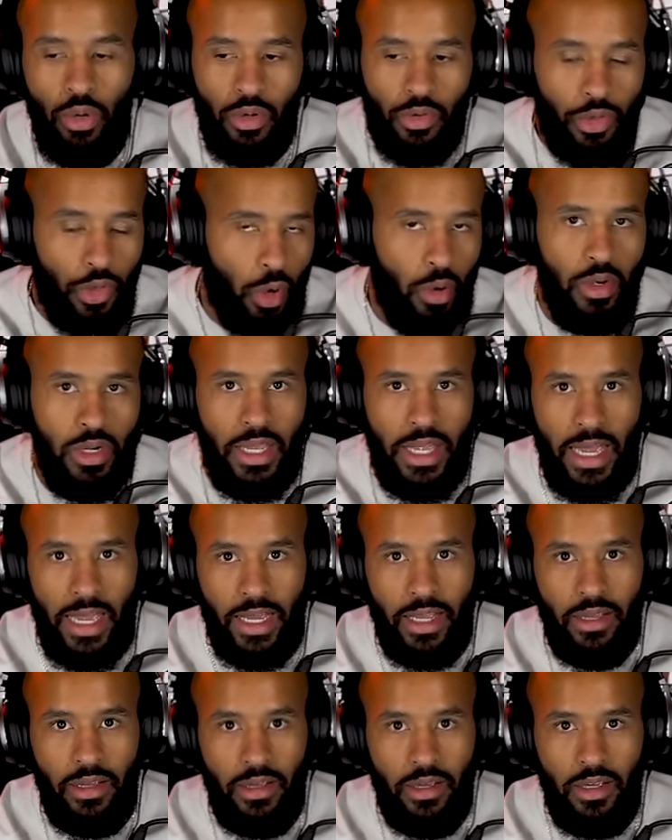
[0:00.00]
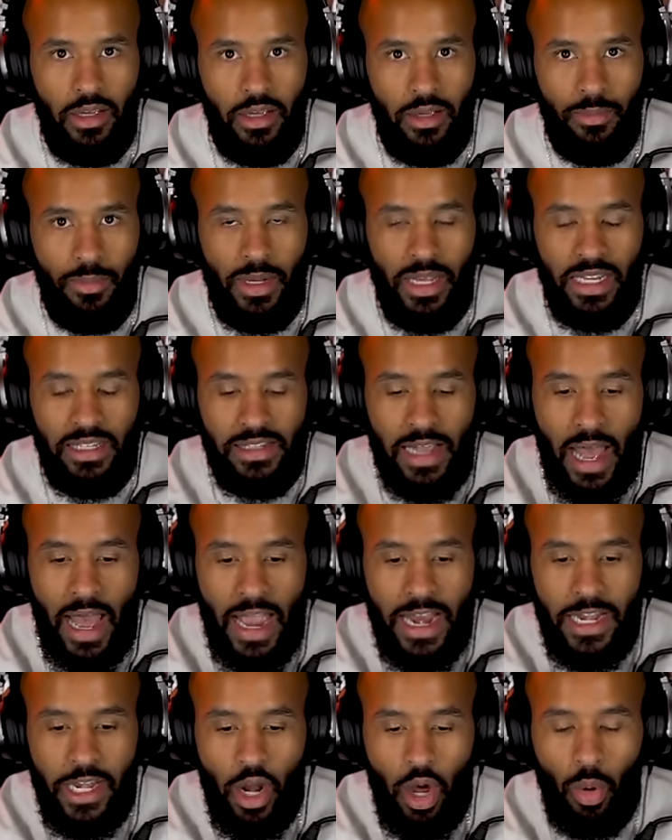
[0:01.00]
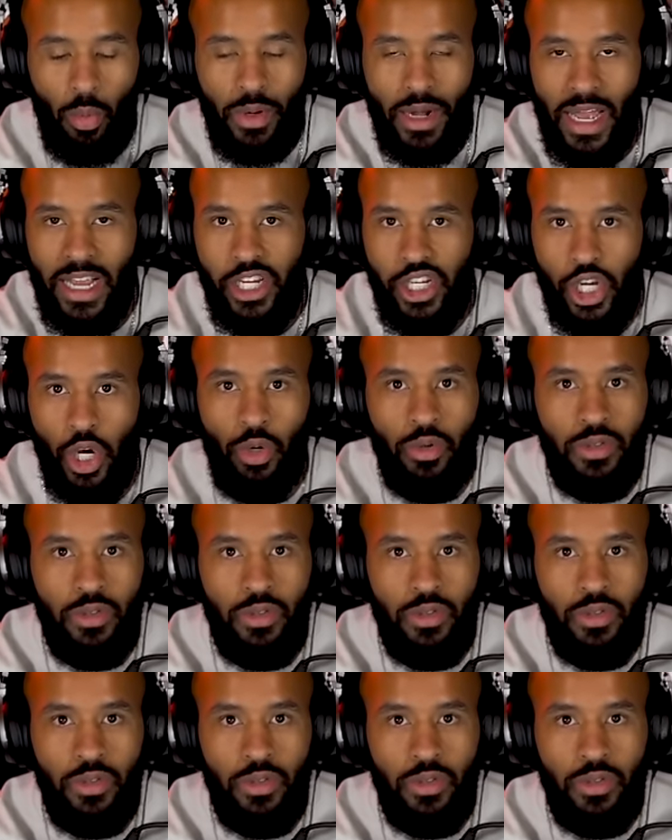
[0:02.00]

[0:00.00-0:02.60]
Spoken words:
throw a kick. Because I know when I show